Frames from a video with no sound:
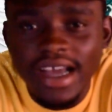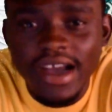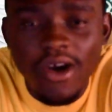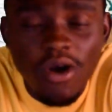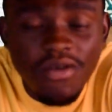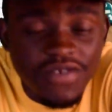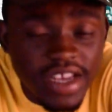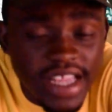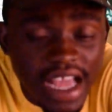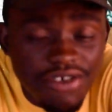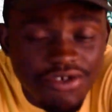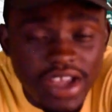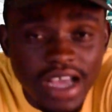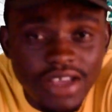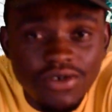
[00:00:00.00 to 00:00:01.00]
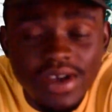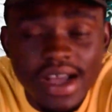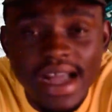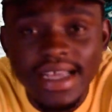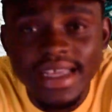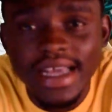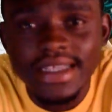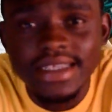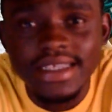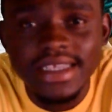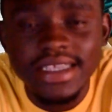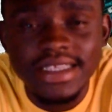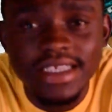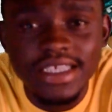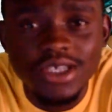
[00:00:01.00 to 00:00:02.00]
Hopefully, Andre Ayew can get
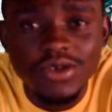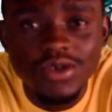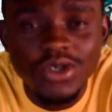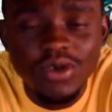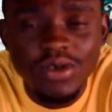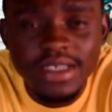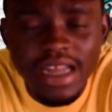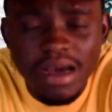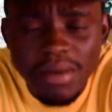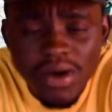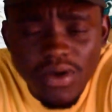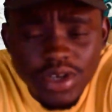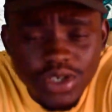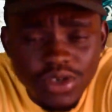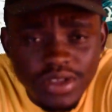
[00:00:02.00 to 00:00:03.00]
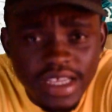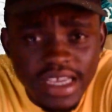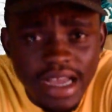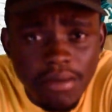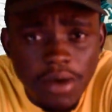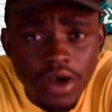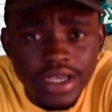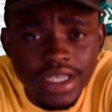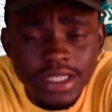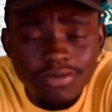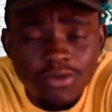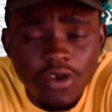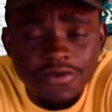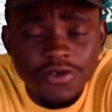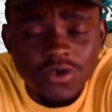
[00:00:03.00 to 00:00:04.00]
these issues sorted out. But what do you think about his
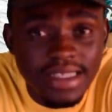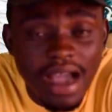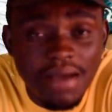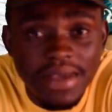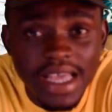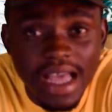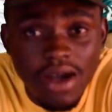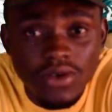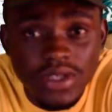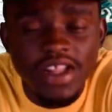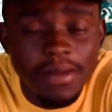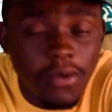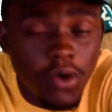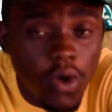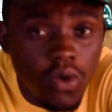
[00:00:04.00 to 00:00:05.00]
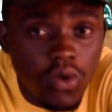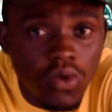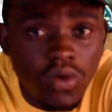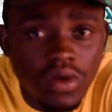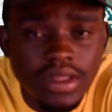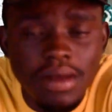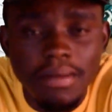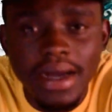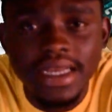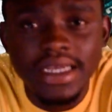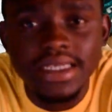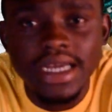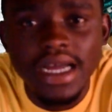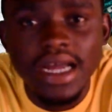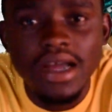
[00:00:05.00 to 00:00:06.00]
move to Derby County? Philip Cocu, the
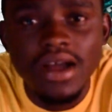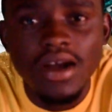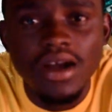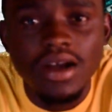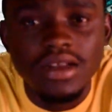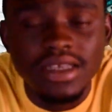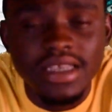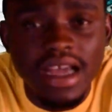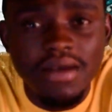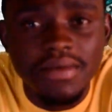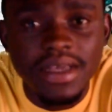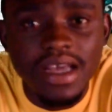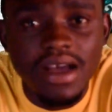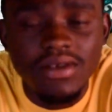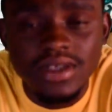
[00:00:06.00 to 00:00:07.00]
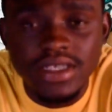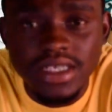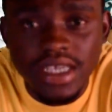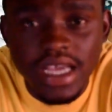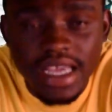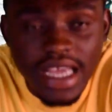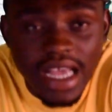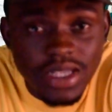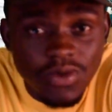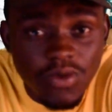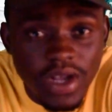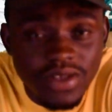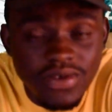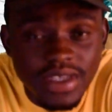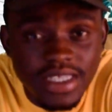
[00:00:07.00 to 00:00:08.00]
manager, Derby County, he has
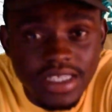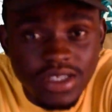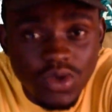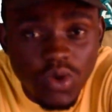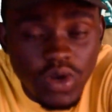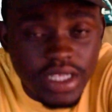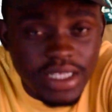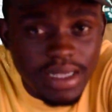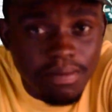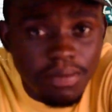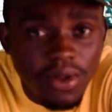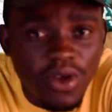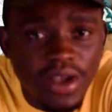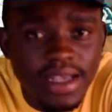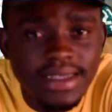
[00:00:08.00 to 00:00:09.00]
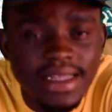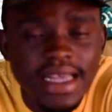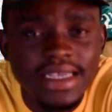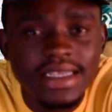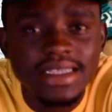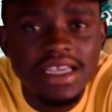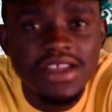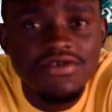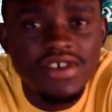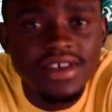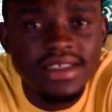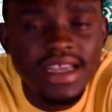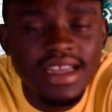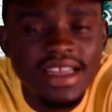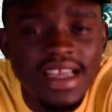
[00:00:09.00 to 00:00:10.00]
worked with, he's told his employers that he's
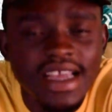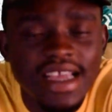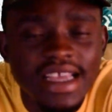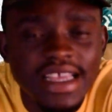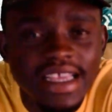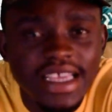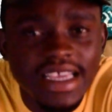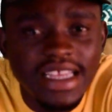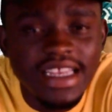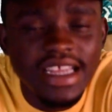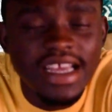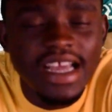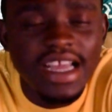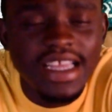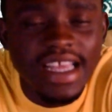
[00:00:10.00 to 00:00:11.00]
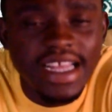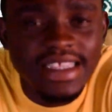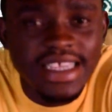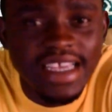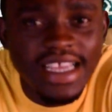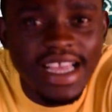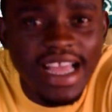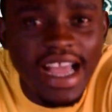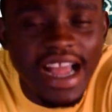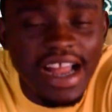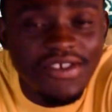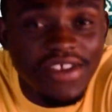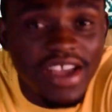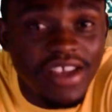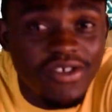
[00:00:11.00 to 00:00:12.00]
interested in getting
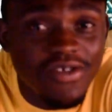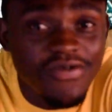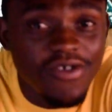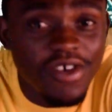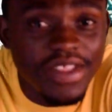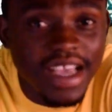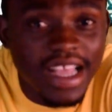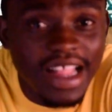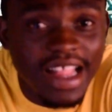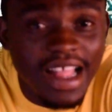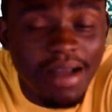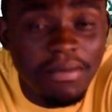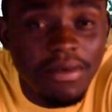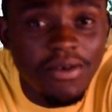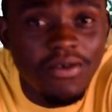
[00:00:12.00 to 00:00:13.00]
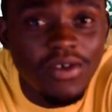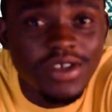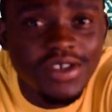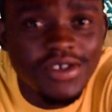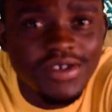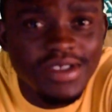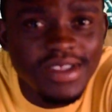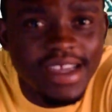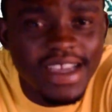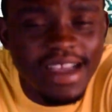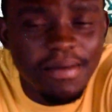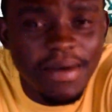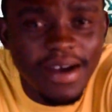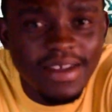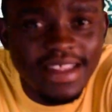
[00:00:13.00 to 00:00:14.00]
Andre Ayew for the club. What do you think
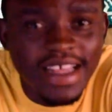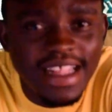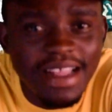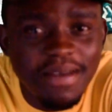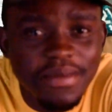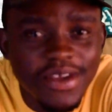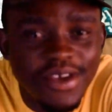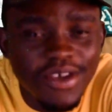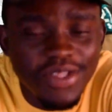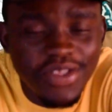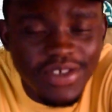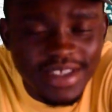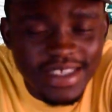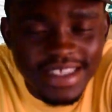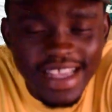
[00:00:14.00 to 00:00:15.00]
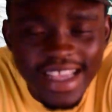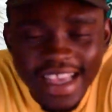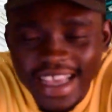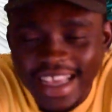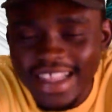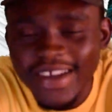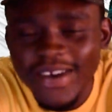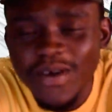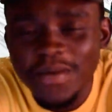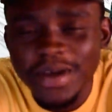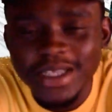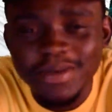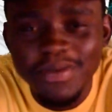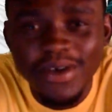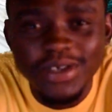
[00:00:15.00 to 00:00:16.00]
about that? Let me know your thoughts in the
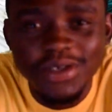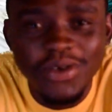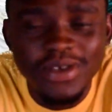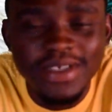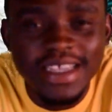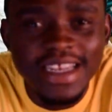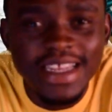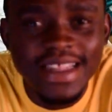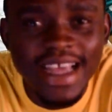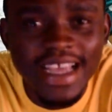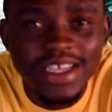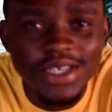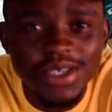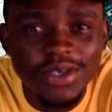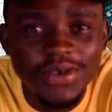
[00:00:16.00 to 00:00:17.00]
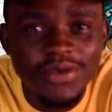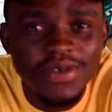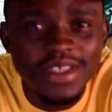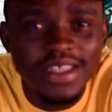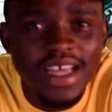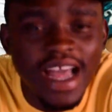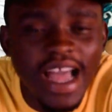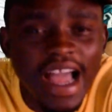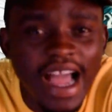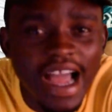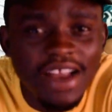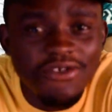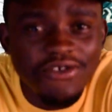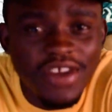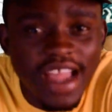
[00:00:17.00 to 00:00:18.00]
comments box concerning that issue with
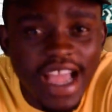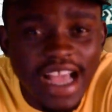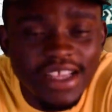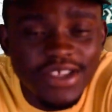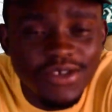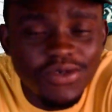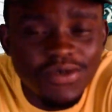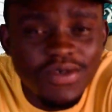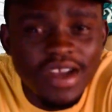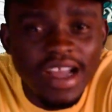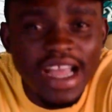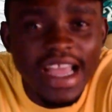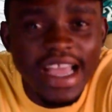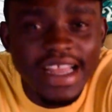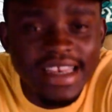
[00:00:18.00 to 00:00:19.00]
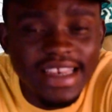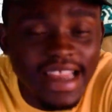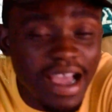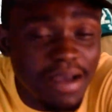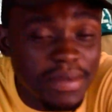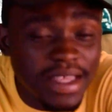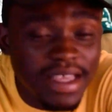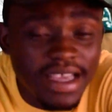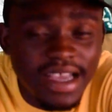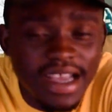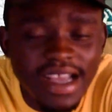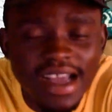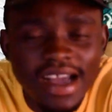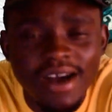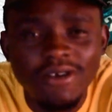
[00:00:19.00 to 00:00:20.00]
Andre Ayew and Derby
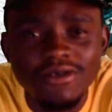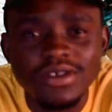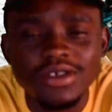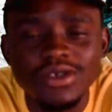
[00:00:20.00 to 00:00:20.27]
County.